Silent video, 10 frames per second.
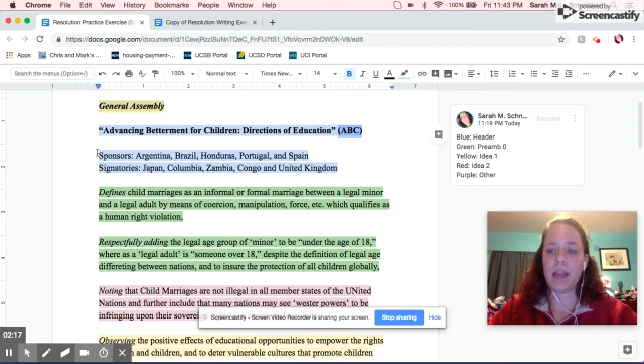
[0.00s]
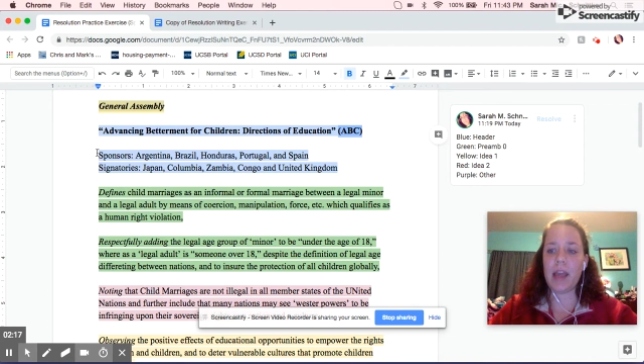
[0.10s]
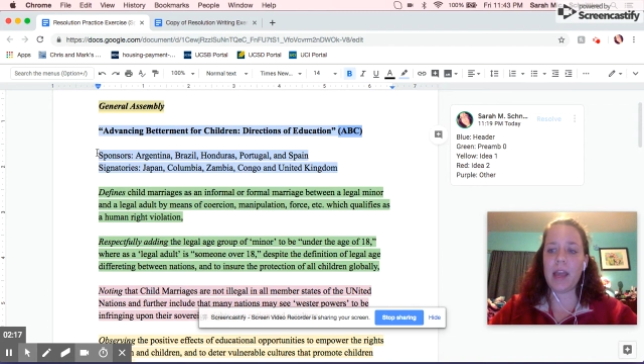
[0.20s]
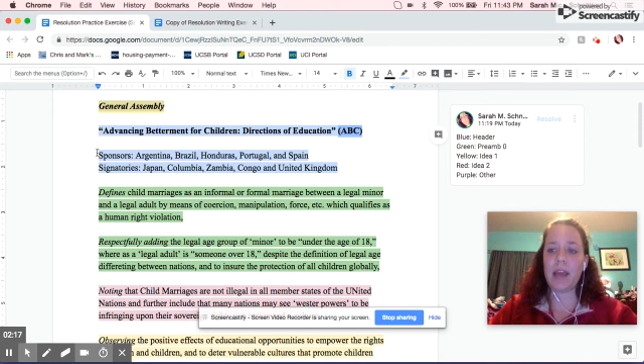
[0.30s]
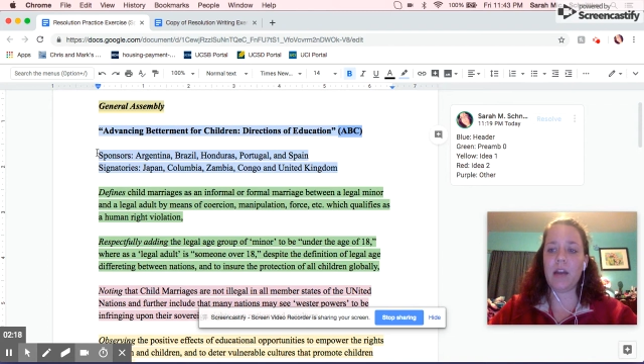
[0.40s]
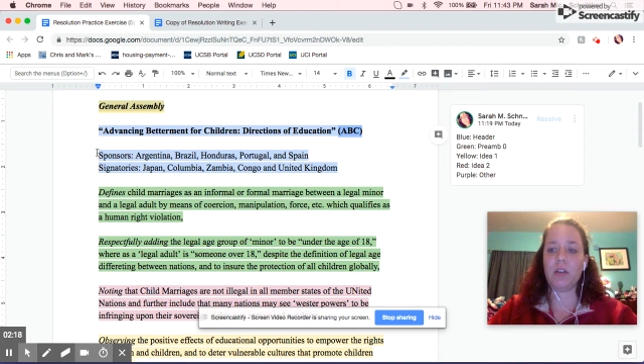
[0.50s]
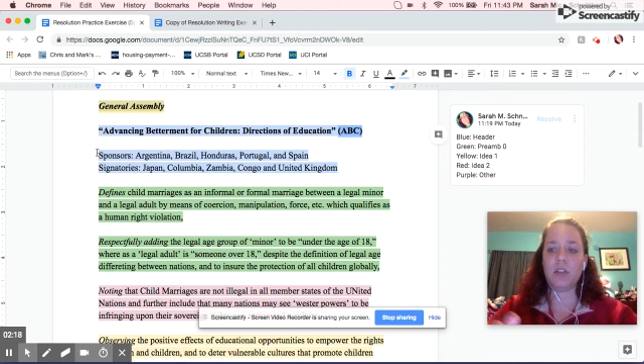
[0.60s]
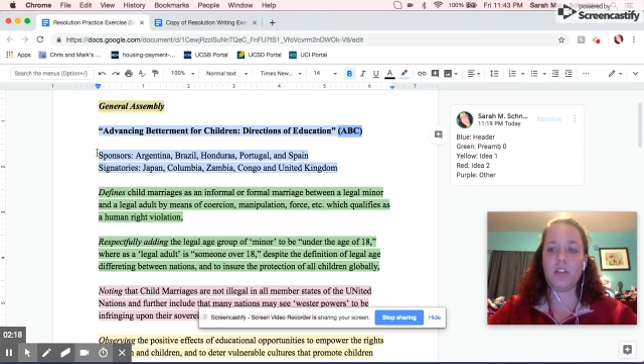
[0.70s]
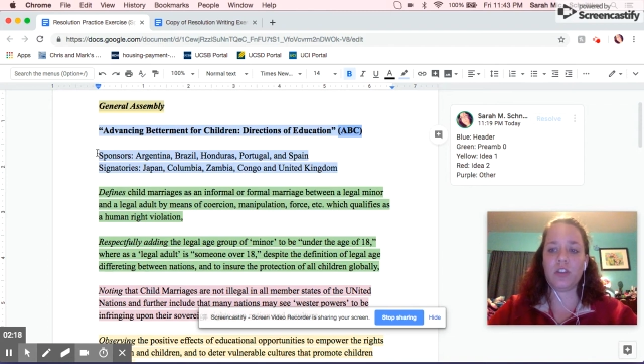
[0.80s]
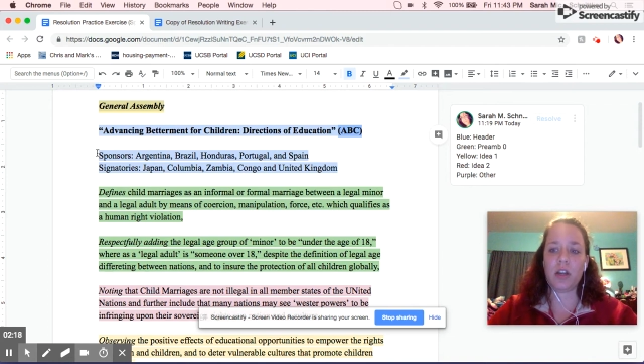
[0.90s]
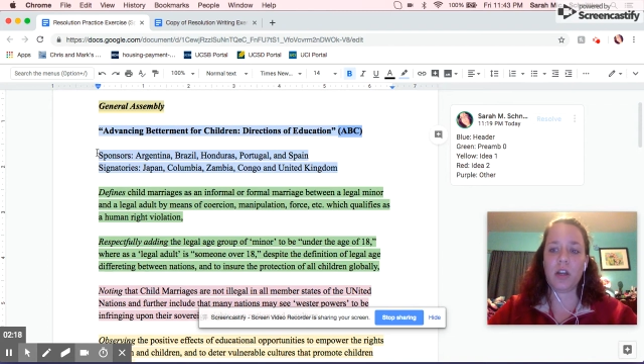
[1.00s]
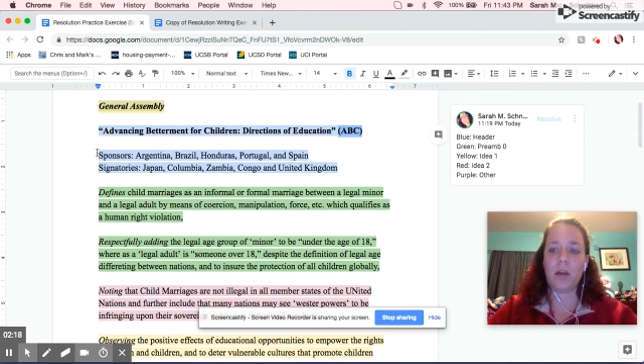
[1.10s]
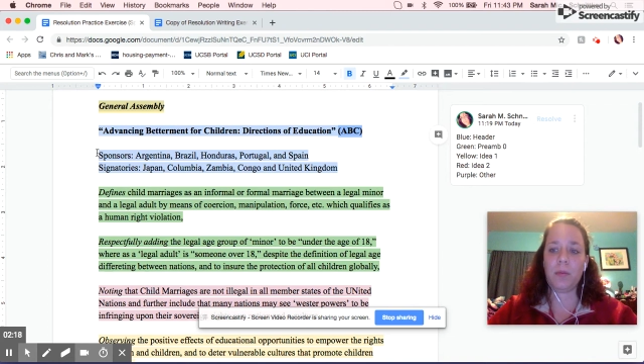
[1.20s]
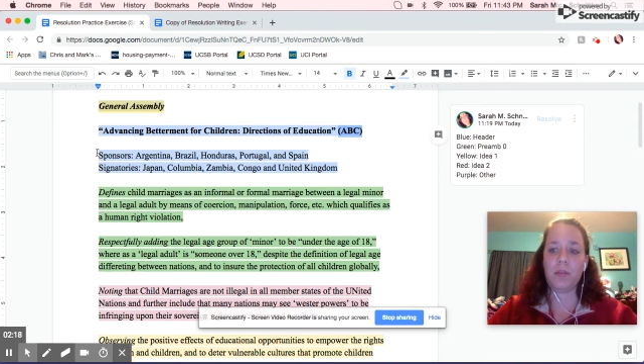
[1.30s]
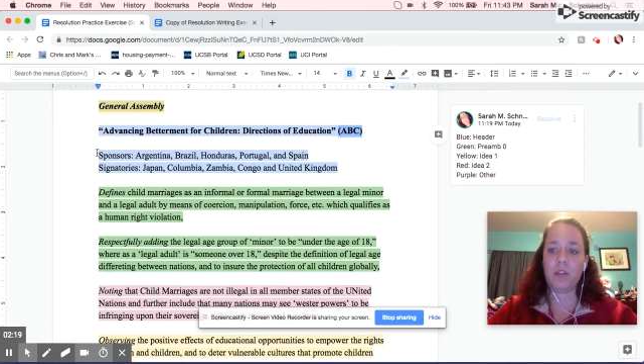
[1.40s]
and I'll touch on a
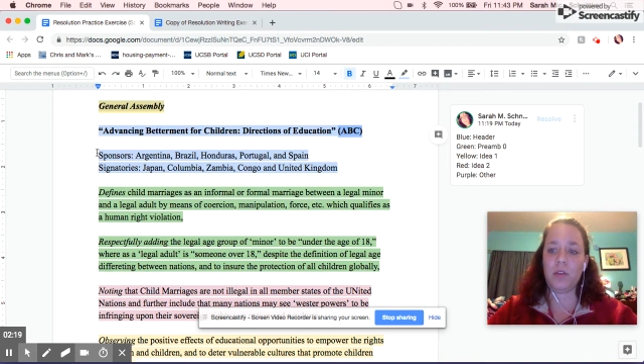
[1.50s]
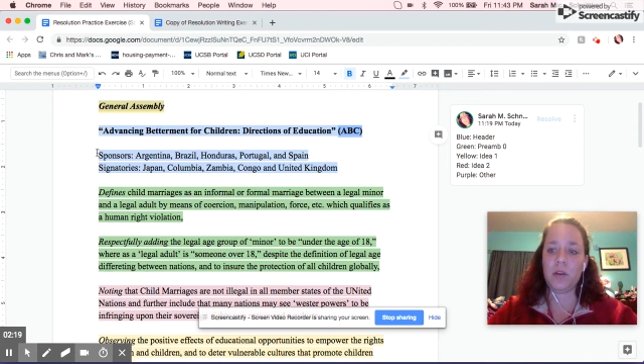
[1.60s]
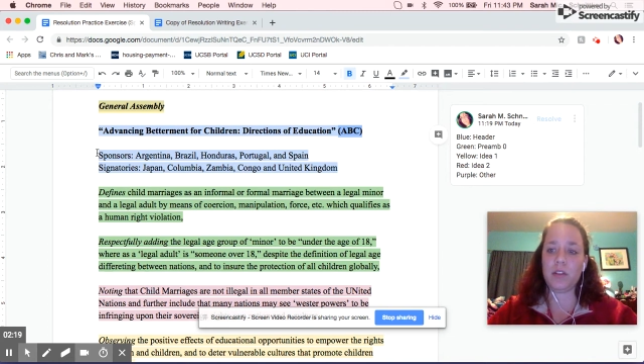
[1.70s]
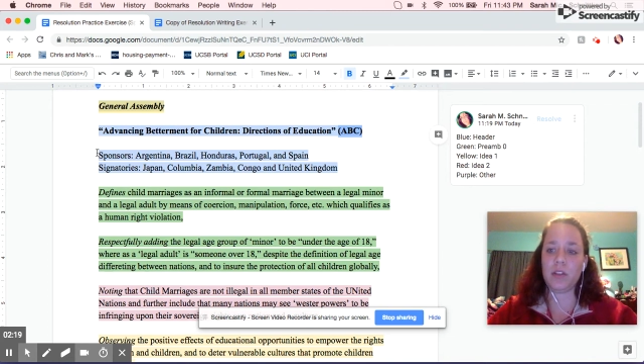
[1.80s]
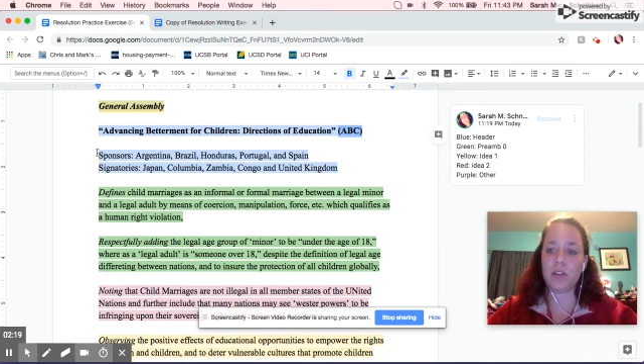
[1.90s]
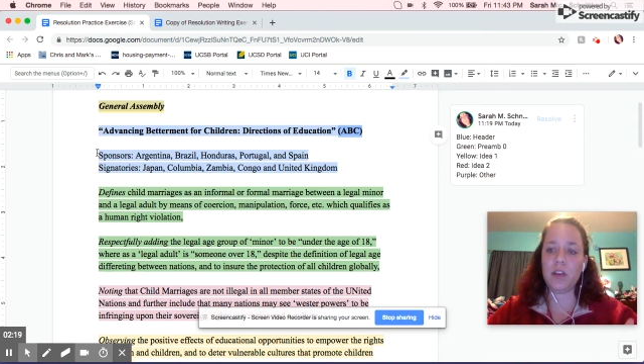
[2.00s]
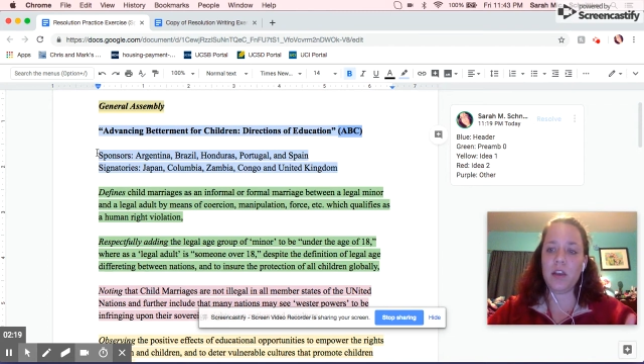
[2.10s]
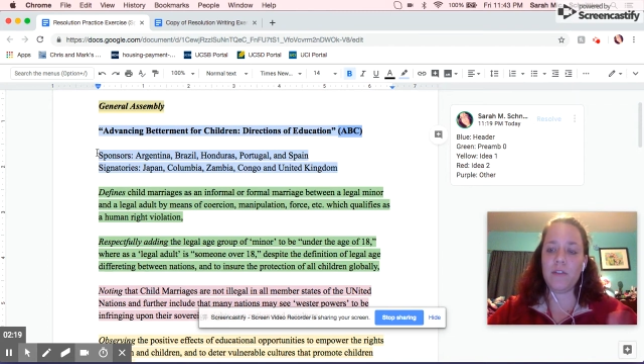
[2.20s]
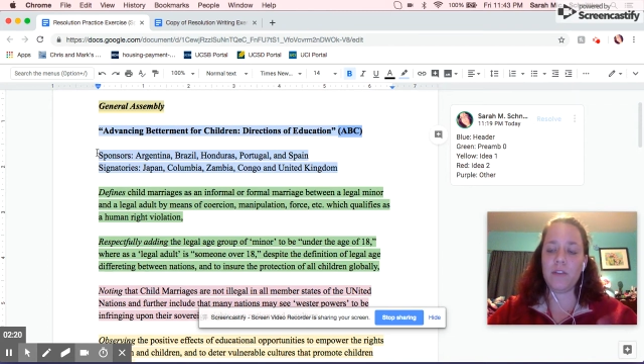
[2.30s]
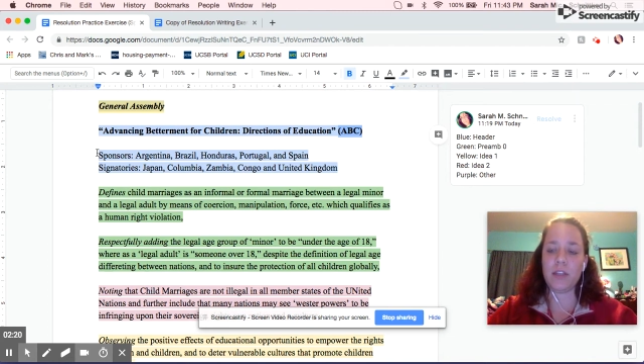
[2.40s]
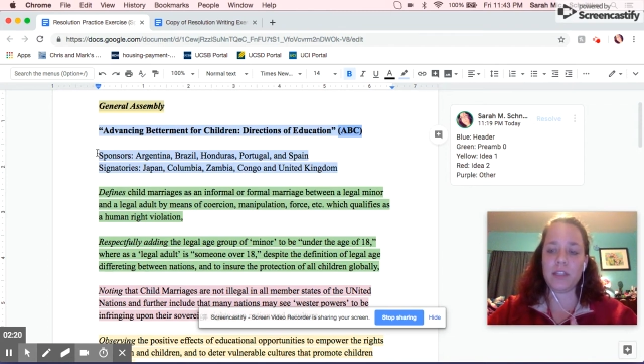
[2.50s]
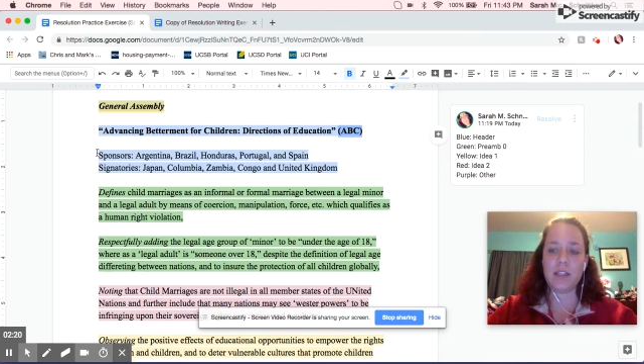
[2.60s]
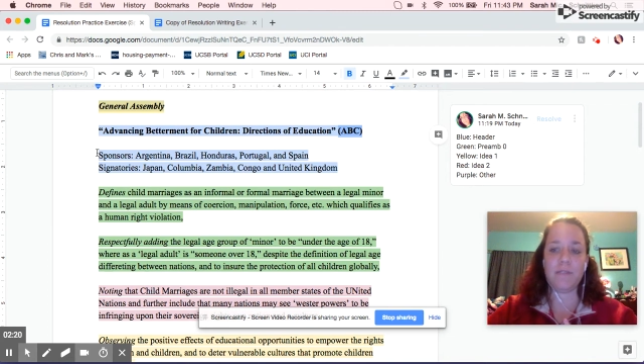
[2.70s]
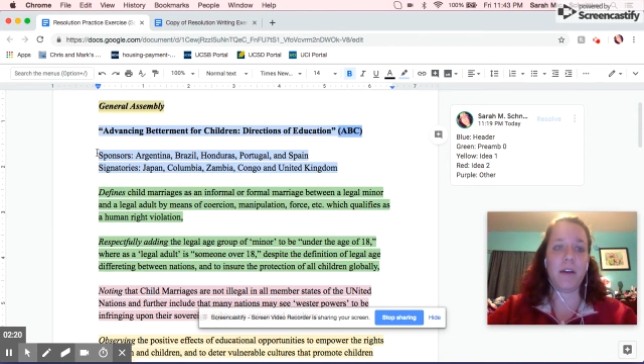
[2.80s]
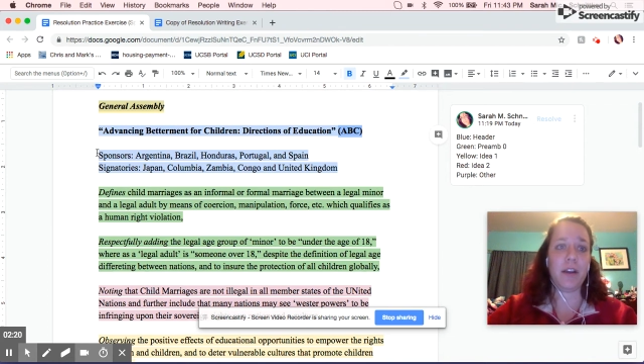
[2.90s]
couple of the nuances for this in
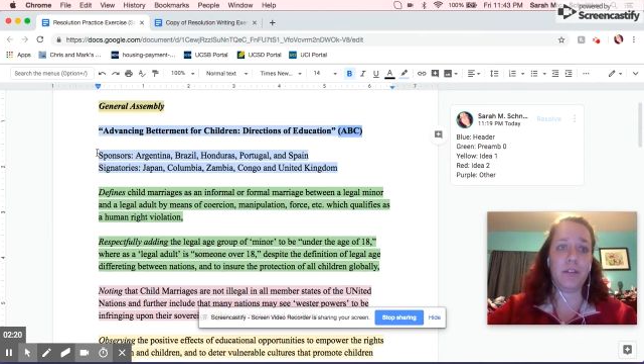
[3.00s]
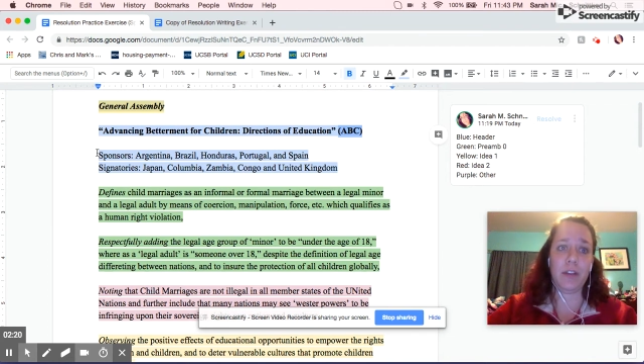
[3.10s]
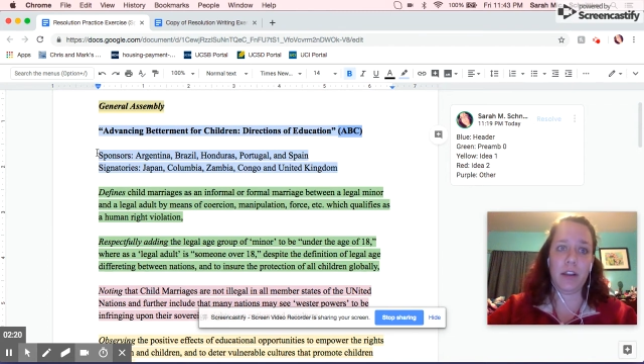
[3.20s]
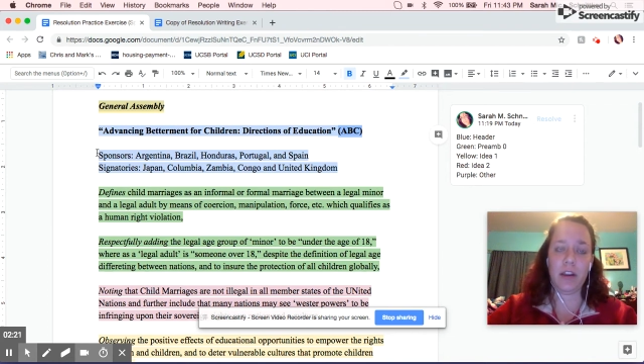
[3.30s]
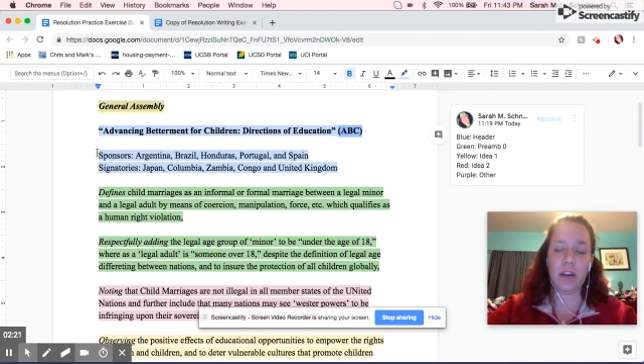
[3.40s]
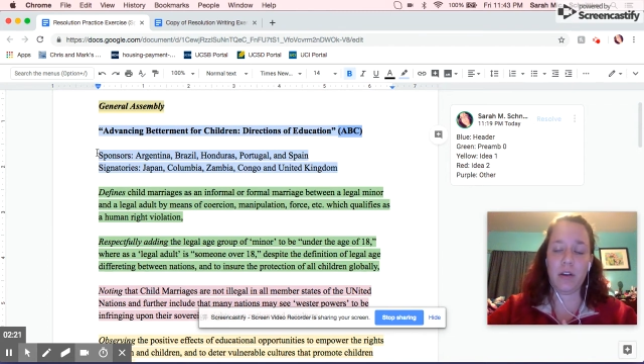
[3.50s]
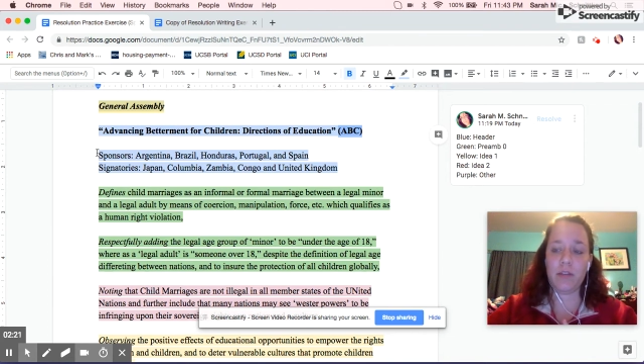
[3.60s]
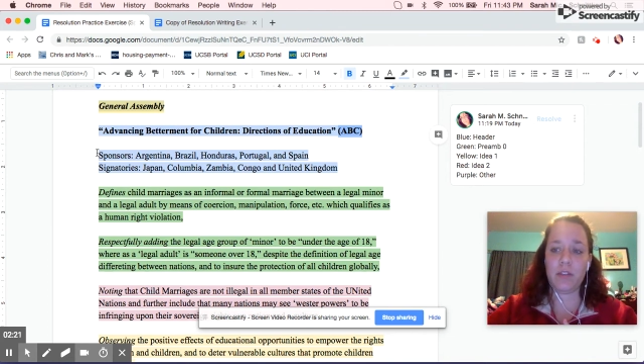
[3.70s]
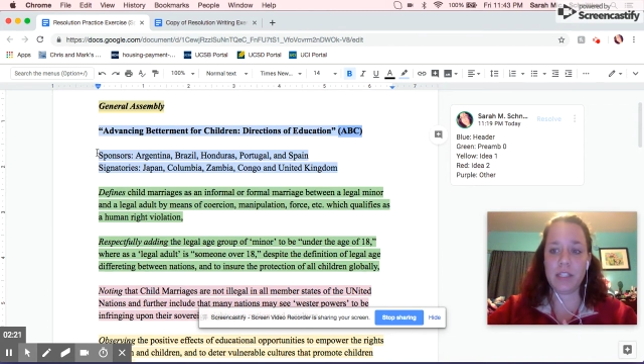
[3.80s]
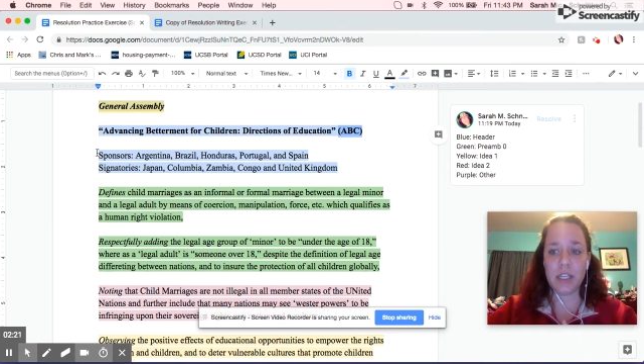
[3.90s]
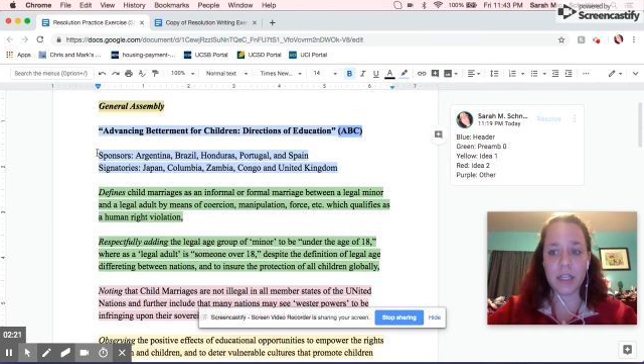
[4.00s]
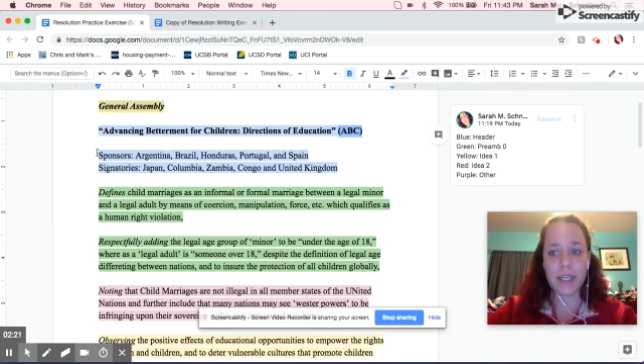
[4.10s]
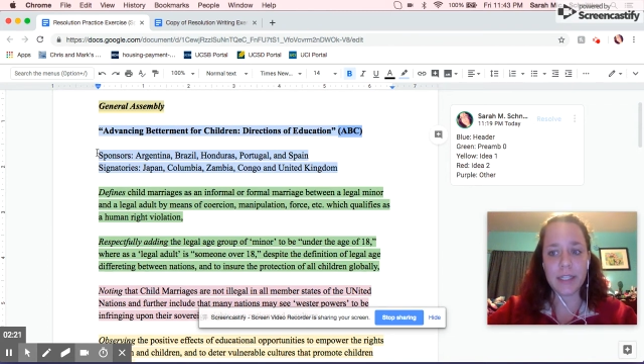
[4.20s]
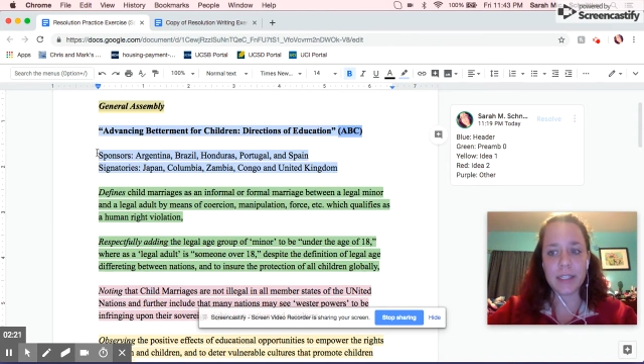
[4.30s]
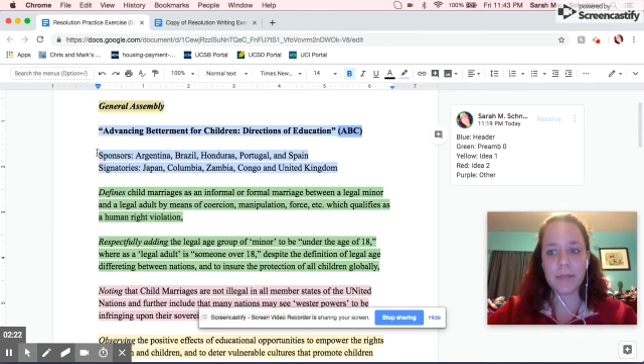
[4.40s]
the final video of the
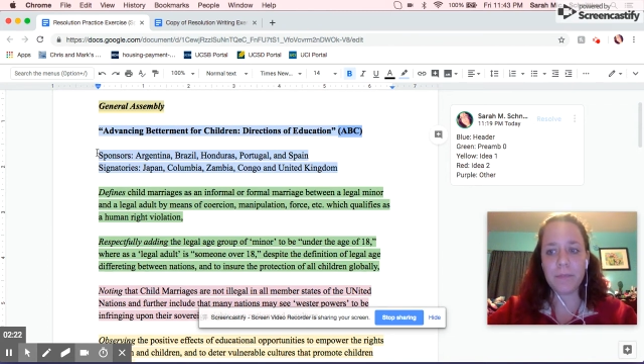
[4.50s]
series.